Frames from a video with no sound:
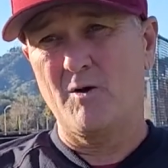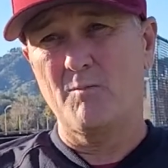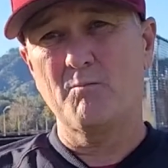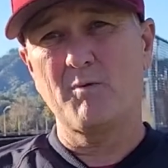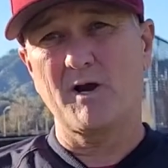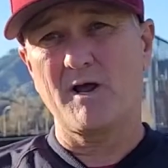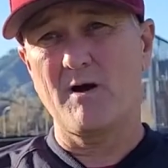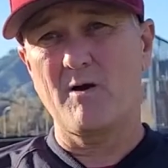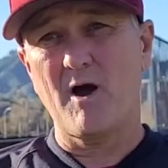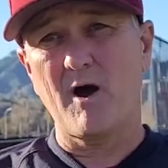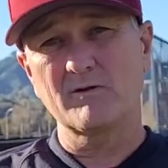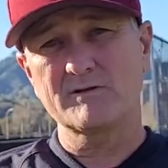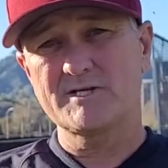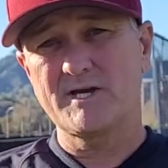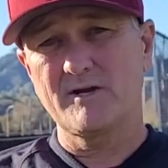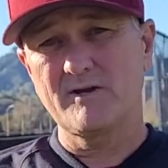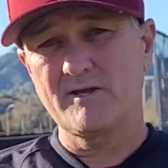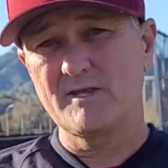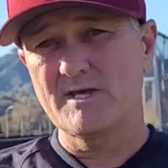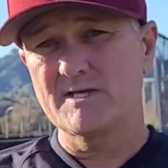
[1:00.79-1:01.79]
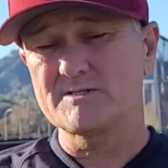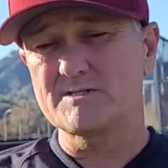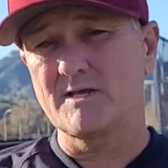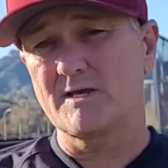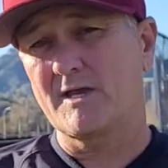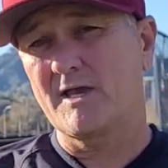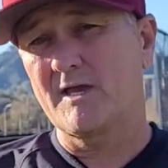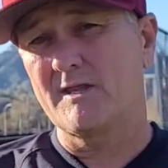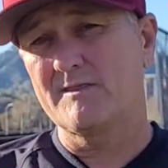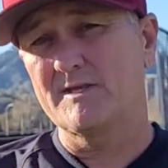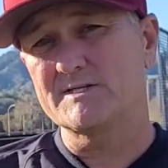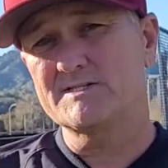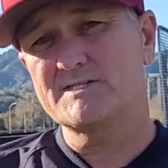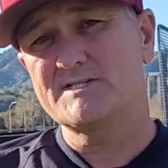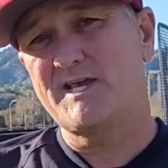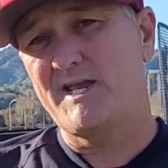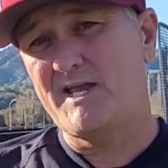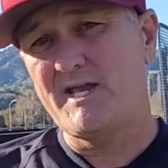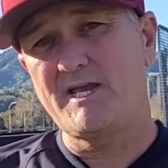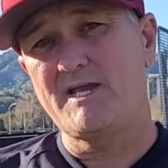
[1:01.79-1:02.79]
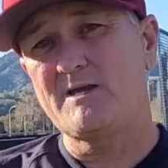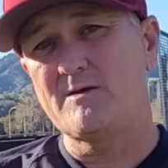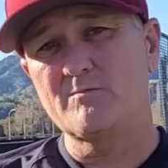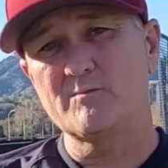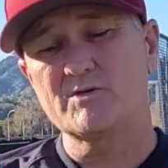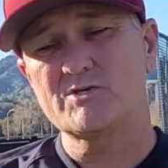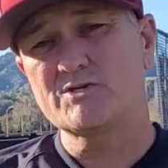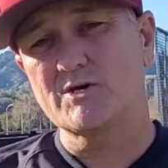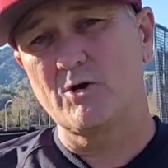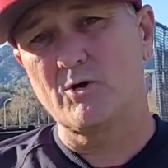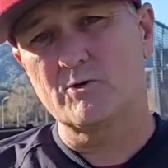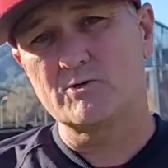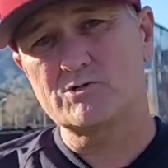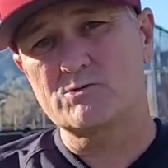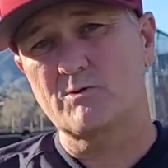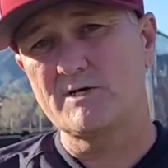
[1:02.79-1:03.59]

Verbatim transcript: but I'll tell you this again, this team shows